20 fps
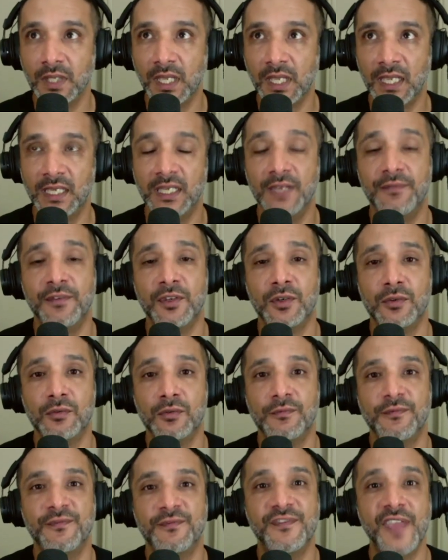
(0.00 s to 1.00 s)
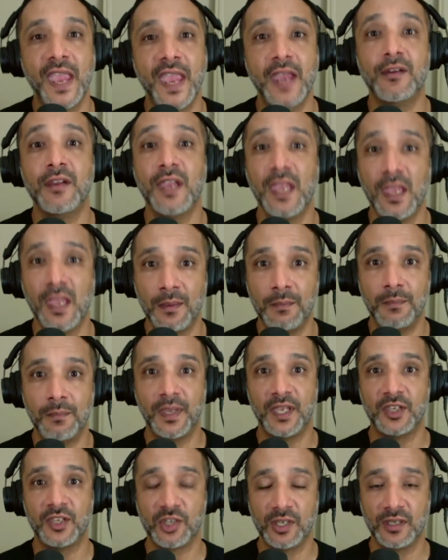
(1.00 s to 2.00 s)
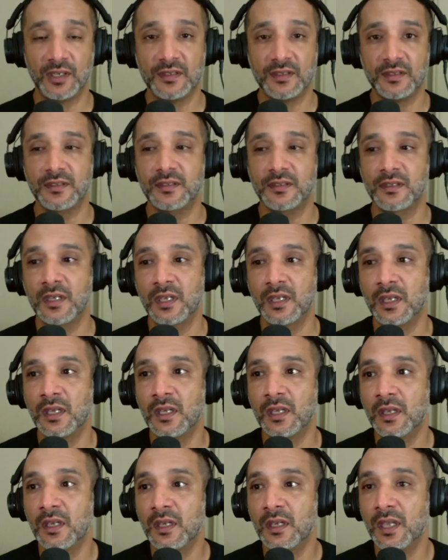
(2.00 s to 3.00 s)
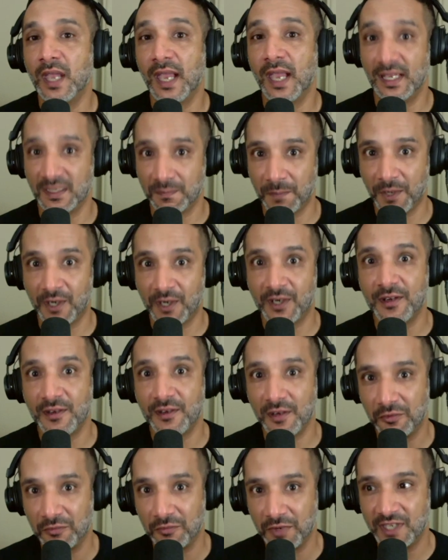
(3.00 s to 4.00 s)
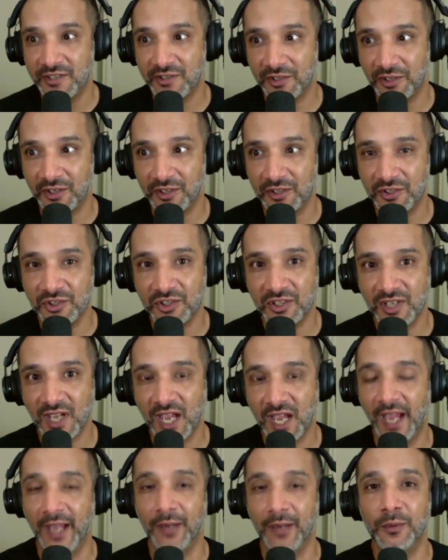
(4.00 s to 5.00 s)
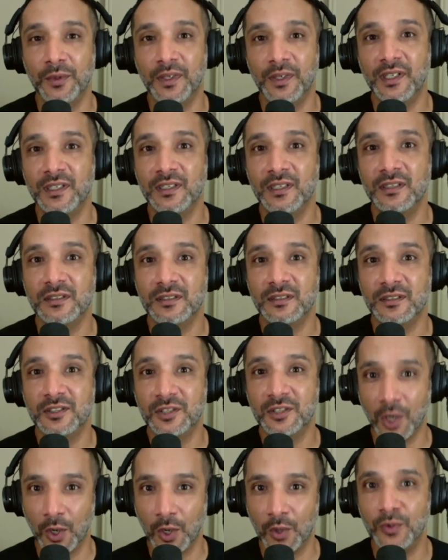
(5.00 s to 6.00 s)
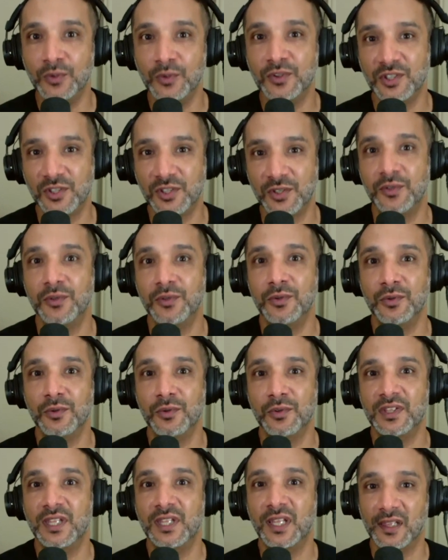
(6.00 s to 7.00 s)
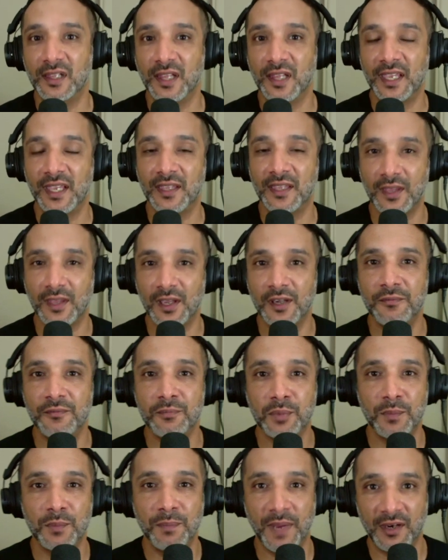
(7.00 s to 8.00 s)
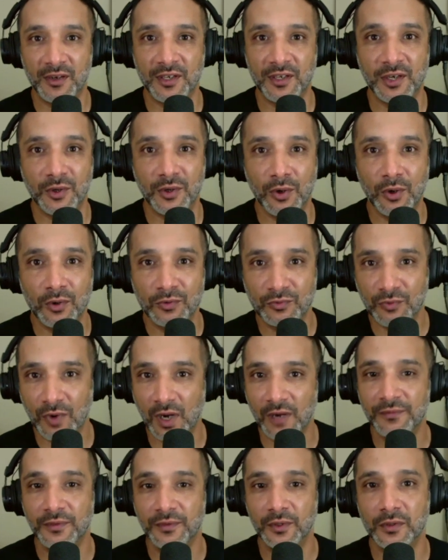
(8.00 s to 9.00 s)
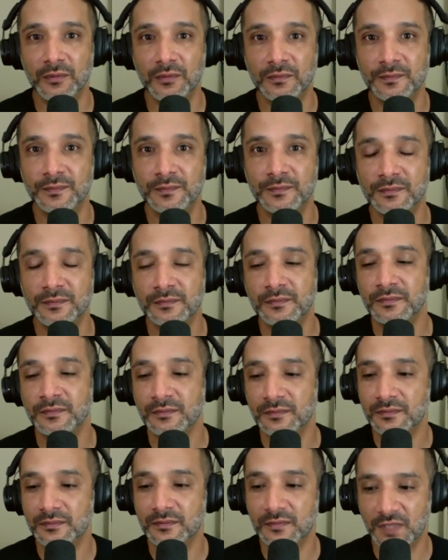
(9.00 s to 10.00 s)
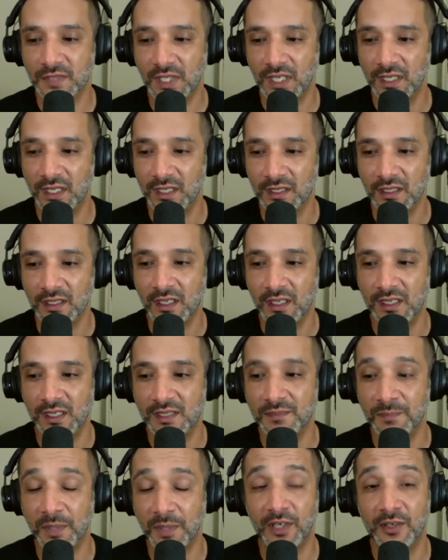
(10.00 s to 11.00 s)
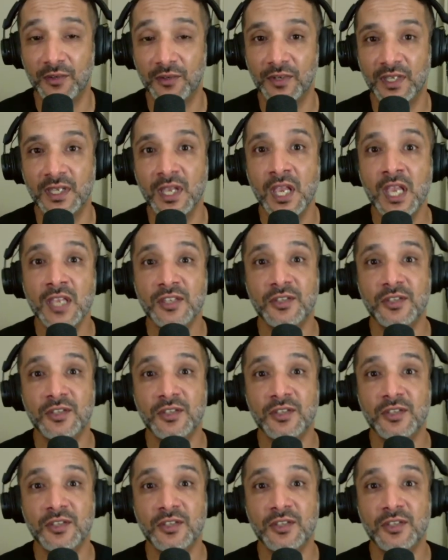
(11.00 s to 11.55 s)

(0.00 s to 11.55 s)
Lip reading: And if you're very ambitious as part of your research, I would go to the length of preparing your own raw food as part of your research.